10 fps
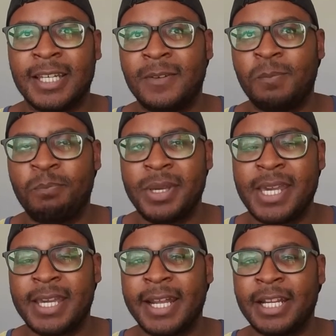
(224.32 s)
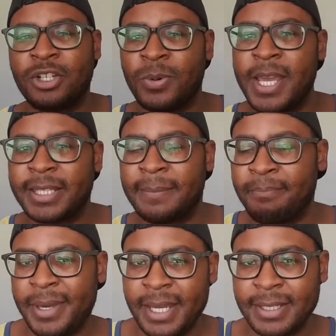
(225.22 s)
beat kind of tweaked a
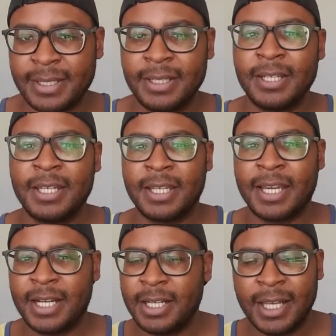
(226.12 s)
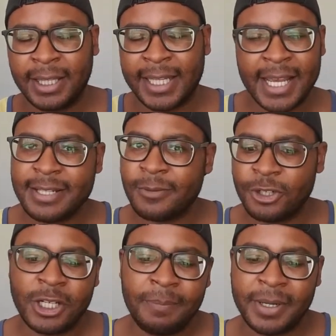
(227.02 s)
bit, kind of a light switch
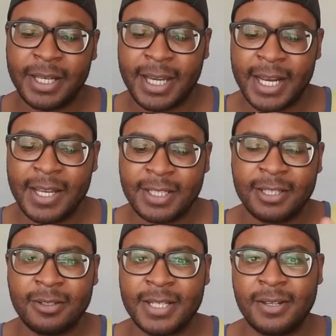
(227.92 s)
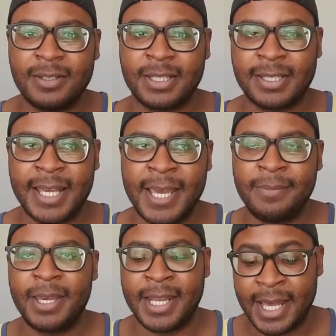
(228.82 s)
up, but it kind of still sounds the same.
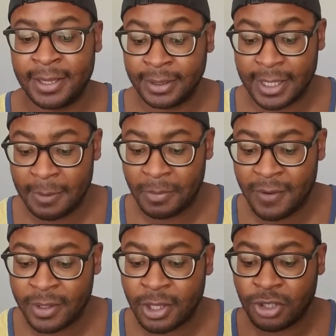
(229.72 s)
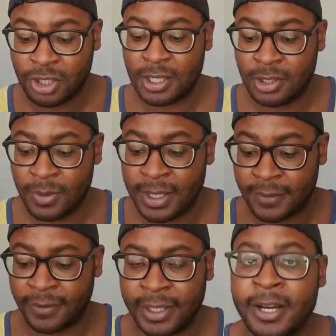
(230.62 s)
And even though she's doing
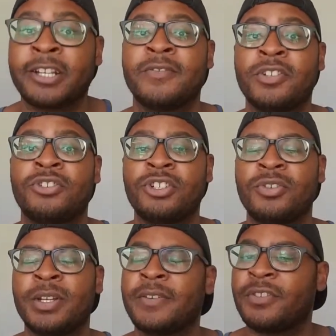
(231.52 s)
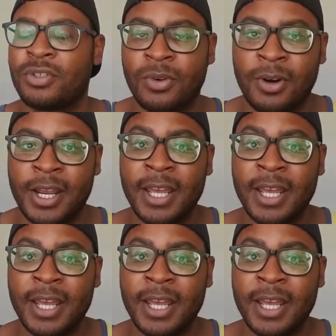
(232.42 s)
different lyrics, even though she's doing different storyline,